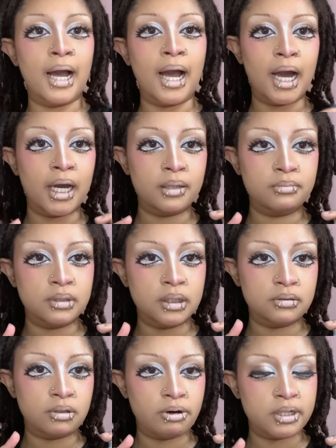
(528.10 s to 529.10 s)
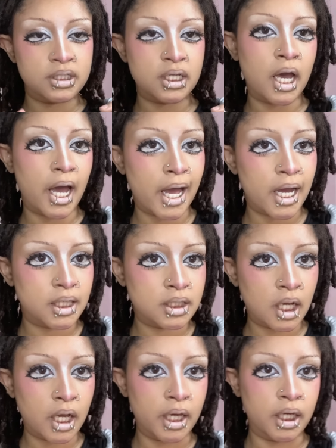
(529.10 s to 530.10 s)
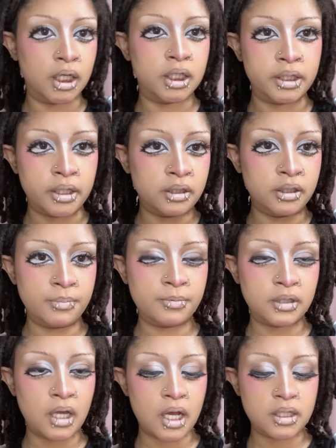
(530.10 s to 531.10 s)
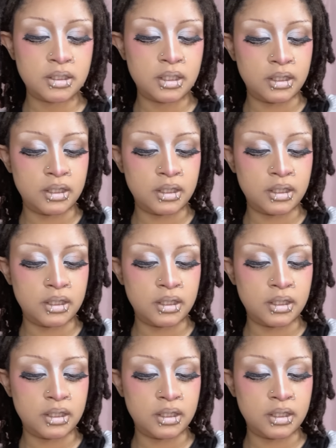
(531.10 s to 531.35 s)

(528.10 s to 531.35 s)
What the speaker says: I am then going to add a clear lip gloss.